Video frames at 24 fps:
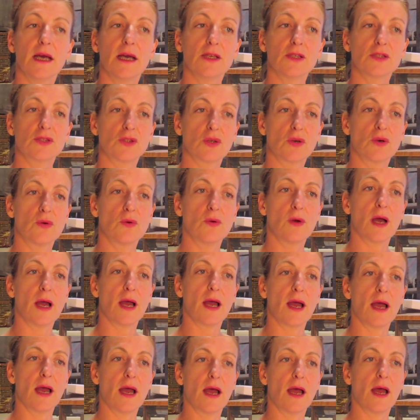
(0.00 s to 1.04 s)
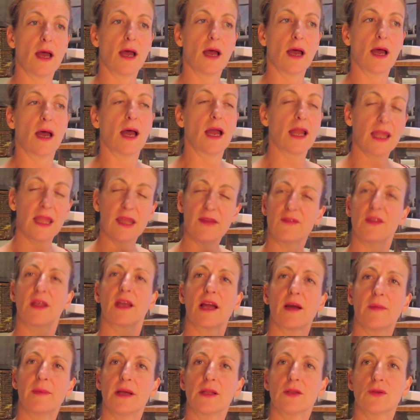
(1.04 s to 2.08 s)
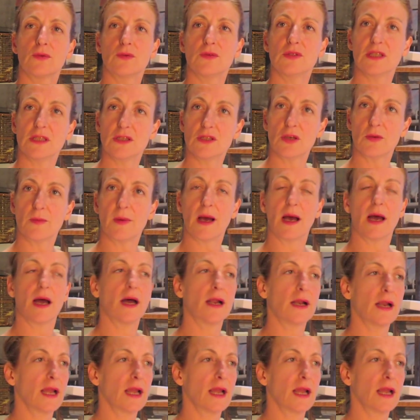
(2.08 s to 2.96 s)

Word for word: So uh, I give the camera to Gilles Jobin,